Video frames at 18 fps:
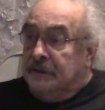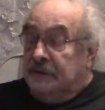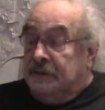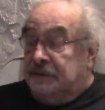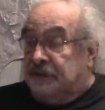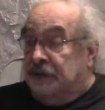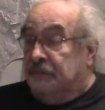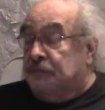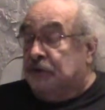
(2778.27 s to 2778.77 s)

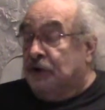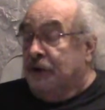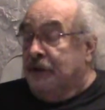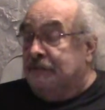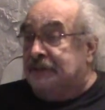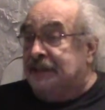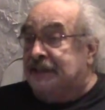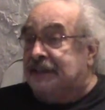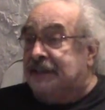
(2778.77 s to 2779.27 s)

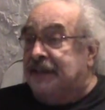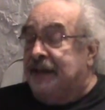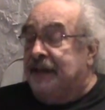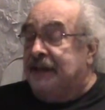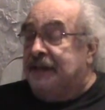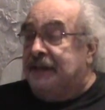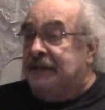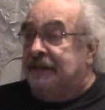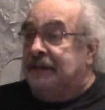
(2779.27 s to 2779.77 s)
Sometimes it
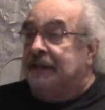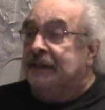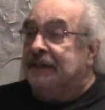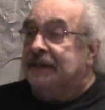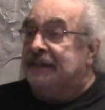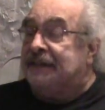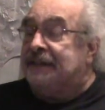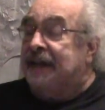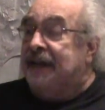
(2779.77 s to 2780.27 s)
said
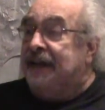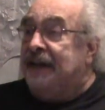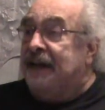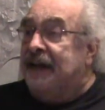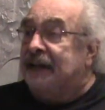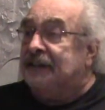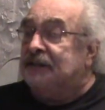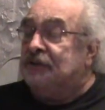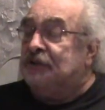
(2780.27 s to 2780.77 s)
the state
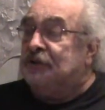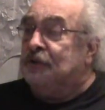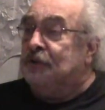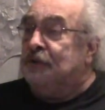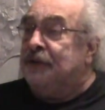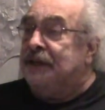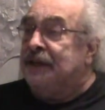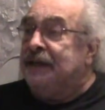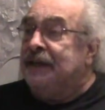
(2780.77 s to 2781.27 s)
has a
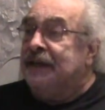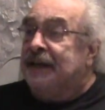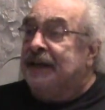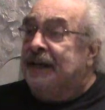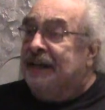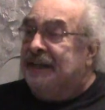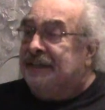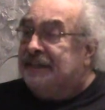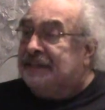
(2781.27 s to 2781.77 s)
duty
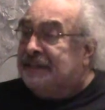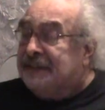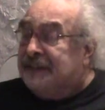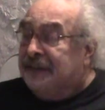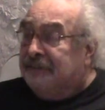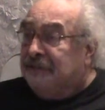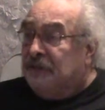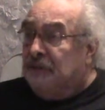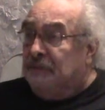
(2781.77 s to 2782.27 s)
in
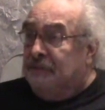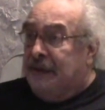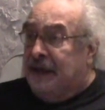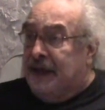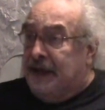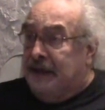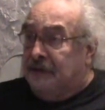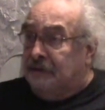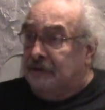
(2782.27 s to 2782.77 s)
civil
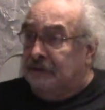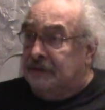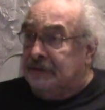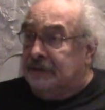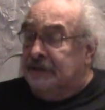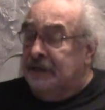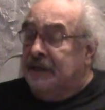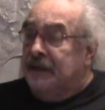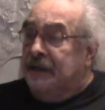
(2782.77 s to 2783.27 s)

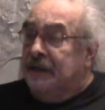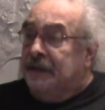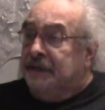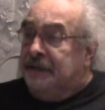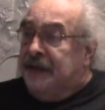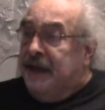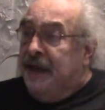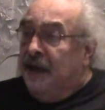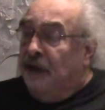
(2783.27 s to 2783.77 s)
matters
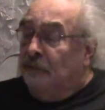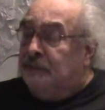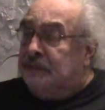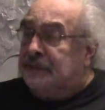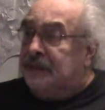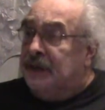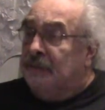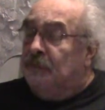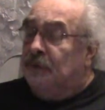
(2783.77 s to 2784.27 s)
to help
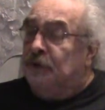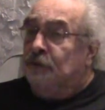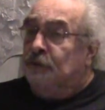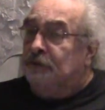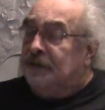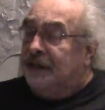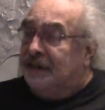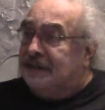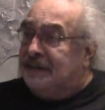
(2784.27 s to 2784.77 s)
someone
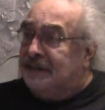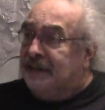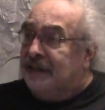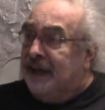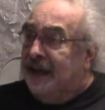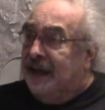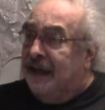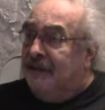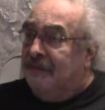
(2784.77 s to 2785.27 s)
who doesn't
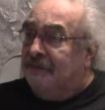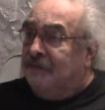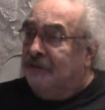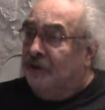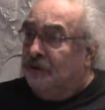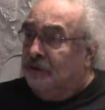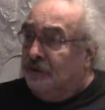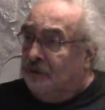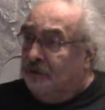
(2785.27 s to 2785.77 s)
have a
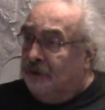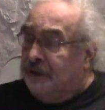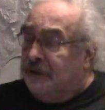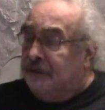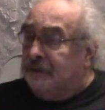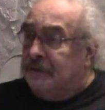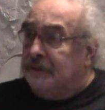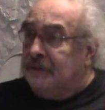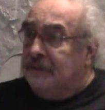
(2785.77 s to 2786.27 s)

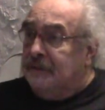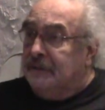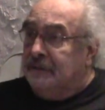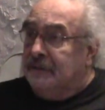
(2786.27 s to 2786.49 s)
lawyer.